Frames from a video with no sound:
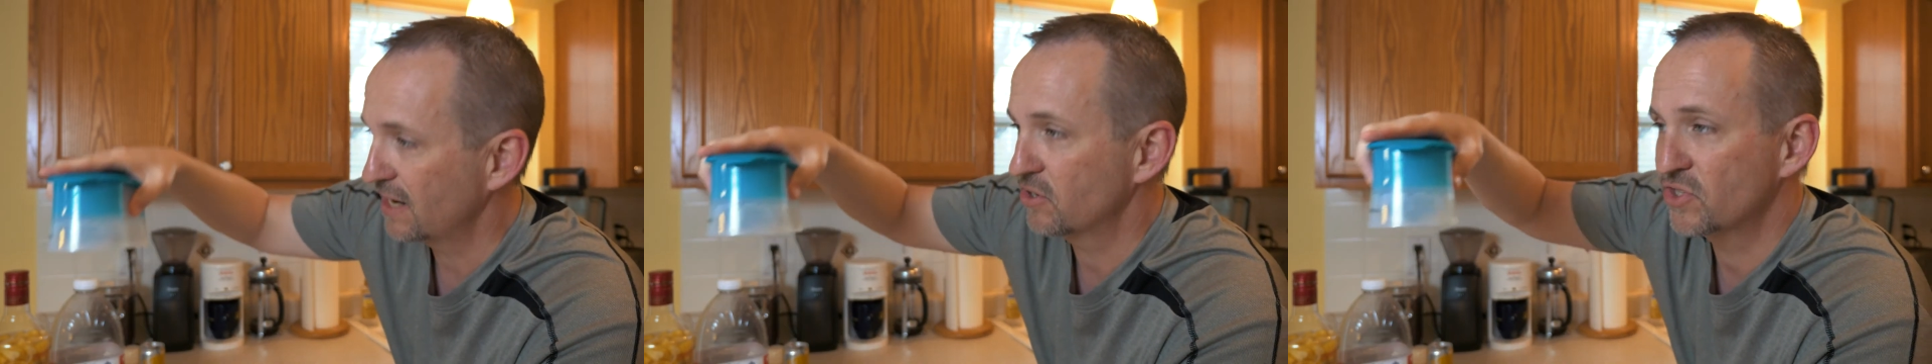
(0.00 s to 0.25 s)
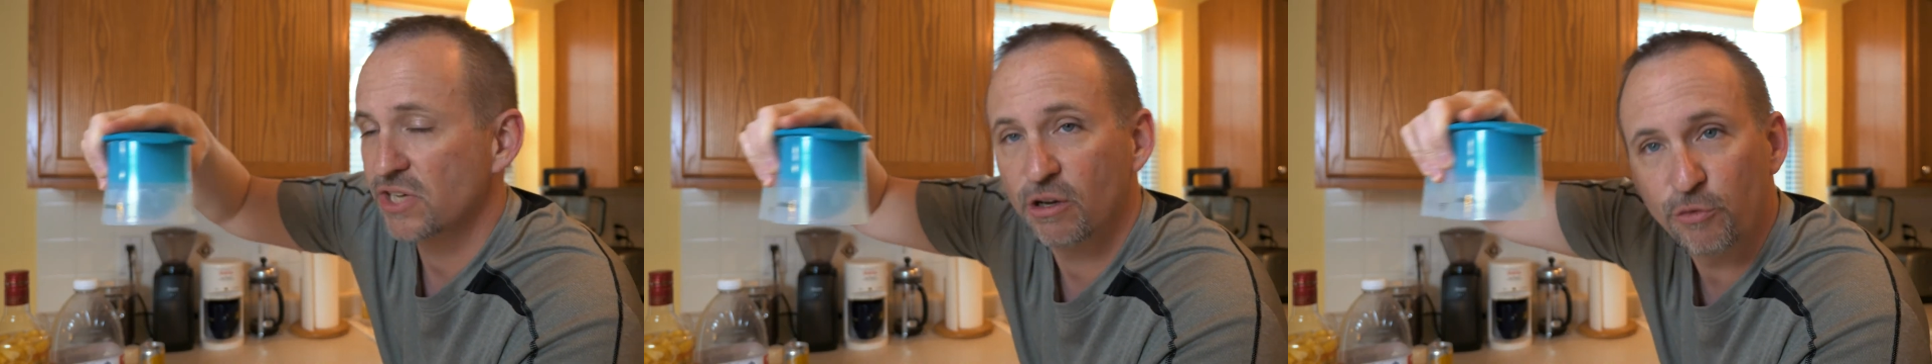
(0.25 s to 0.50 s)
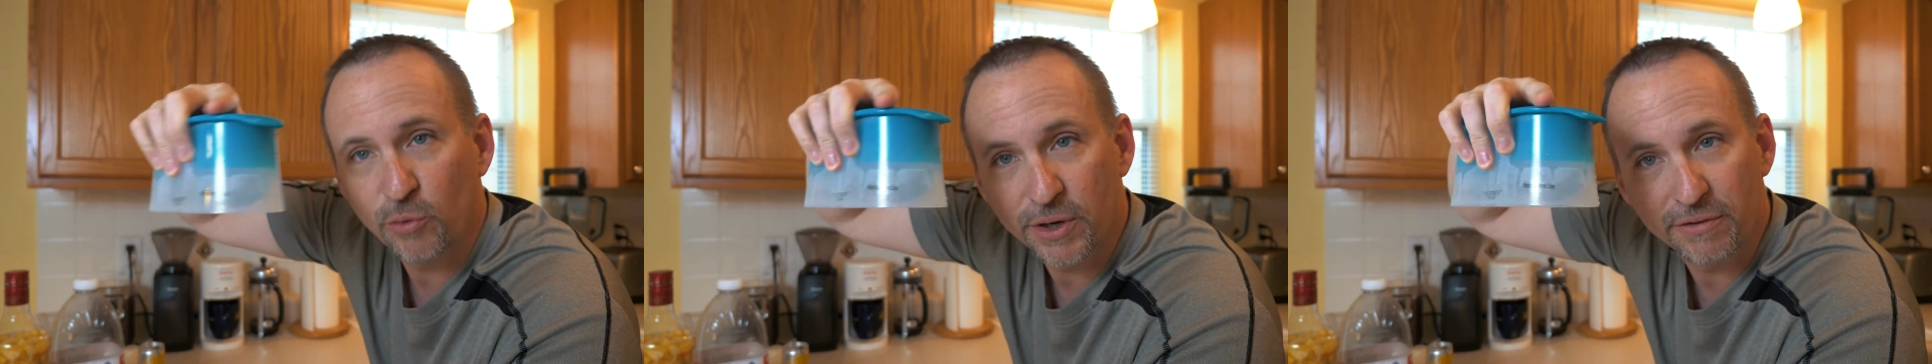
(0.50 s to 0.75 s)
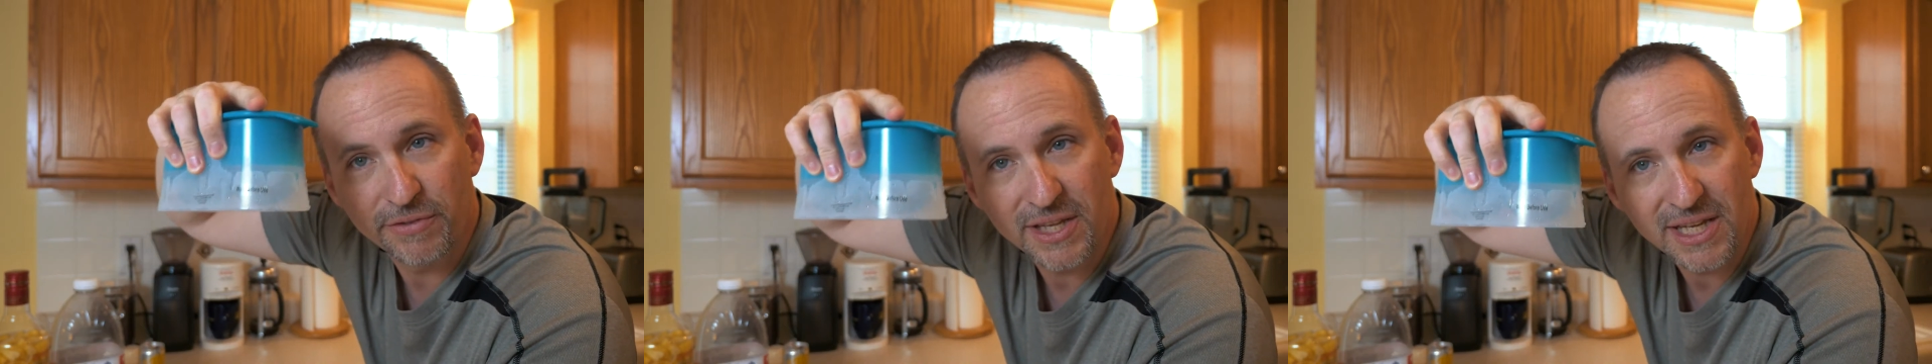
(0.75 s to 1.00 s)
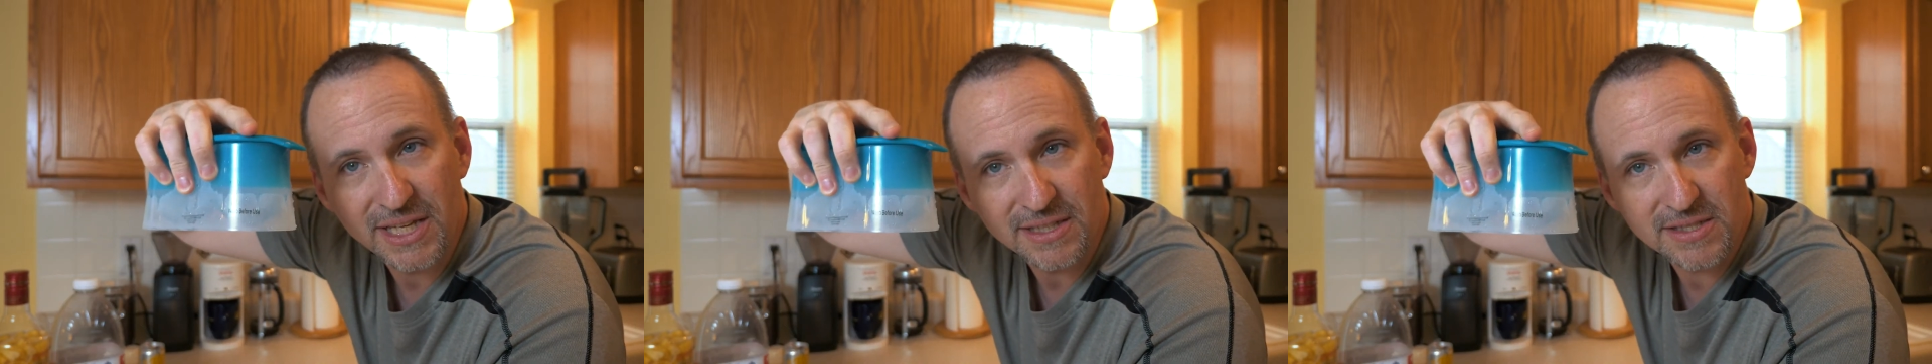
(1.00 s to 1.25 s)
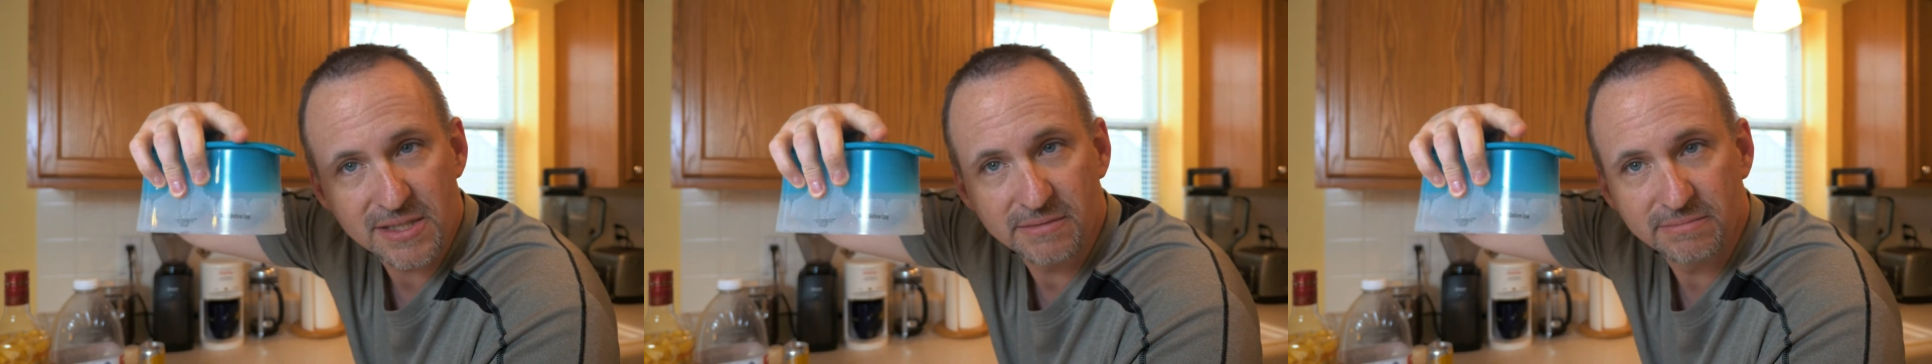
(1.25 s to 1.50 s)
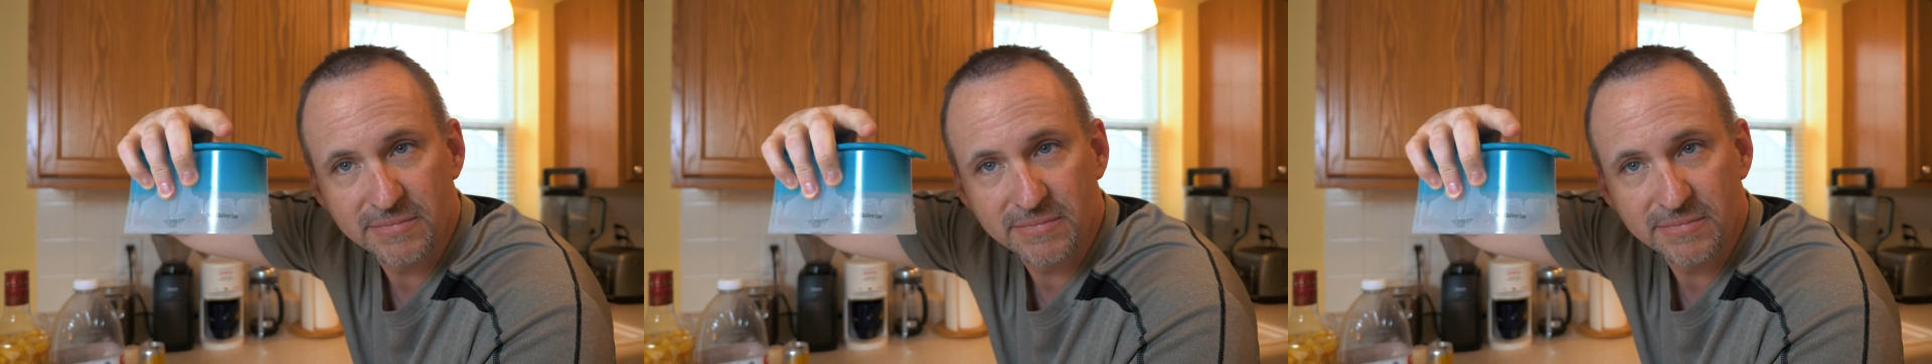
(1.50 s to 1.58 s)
yourself one of these.